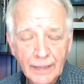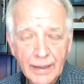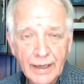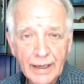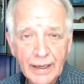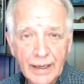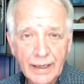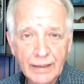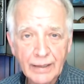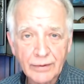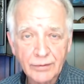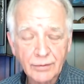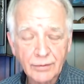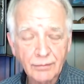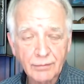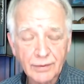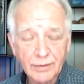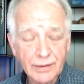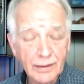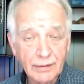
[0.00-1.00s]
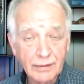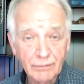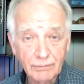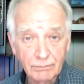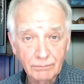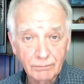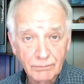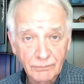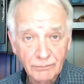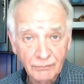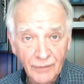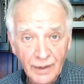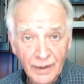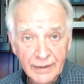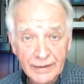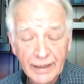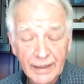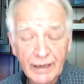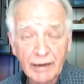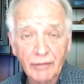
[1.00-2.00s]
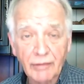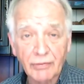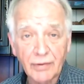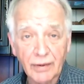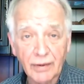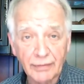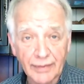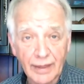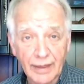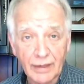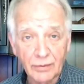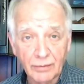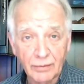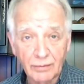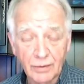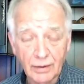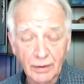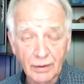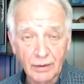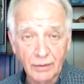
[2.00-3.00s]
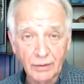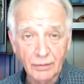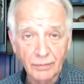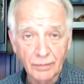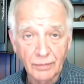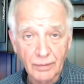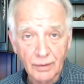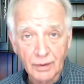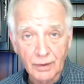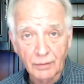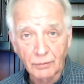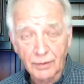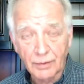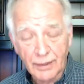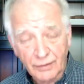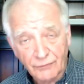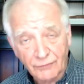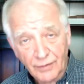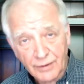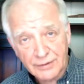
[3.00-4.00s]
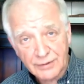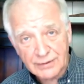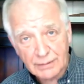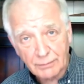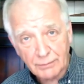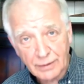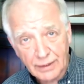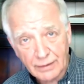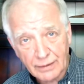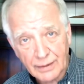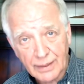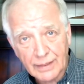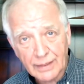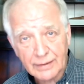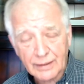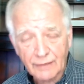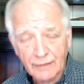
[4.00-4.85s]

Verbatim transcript: and we didn't find anything that, you know, well, he found some he liked.